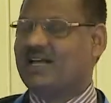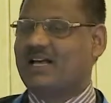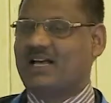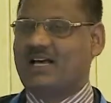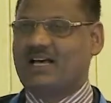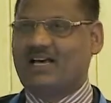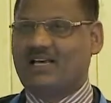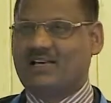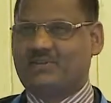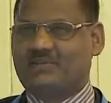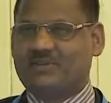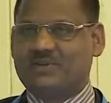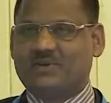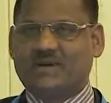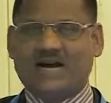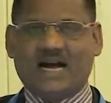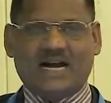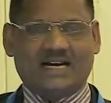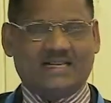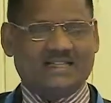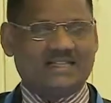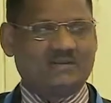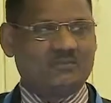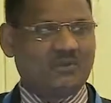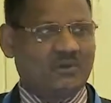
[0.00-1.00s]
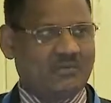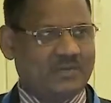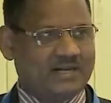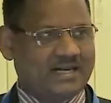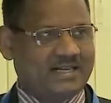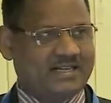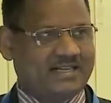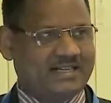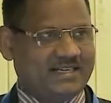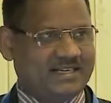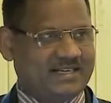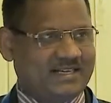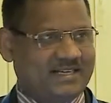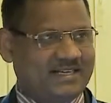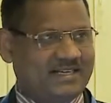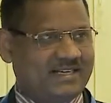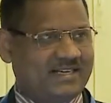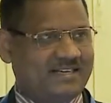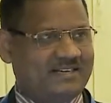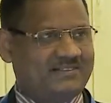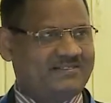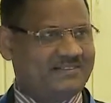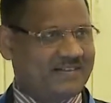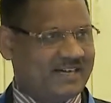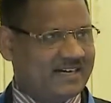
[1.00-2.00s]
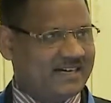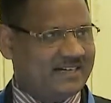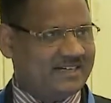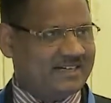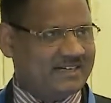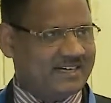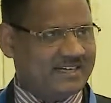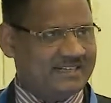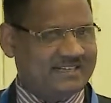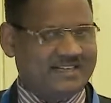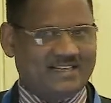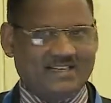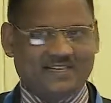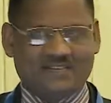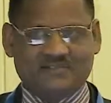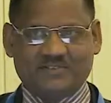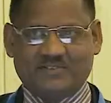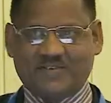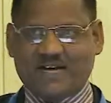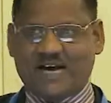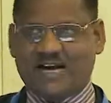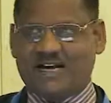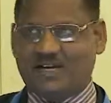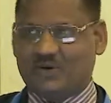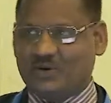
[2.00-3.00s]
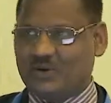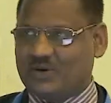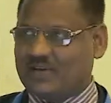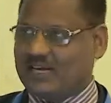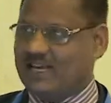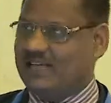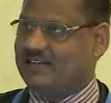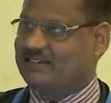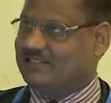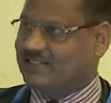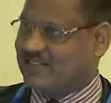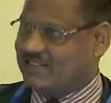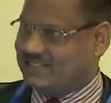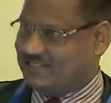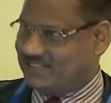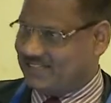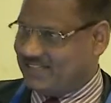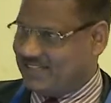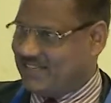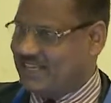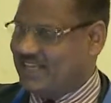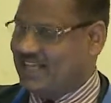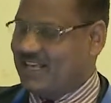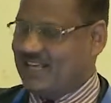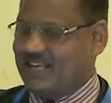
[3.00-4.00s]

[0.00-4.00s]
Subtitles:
If you add the mobility front, and then if you add localization,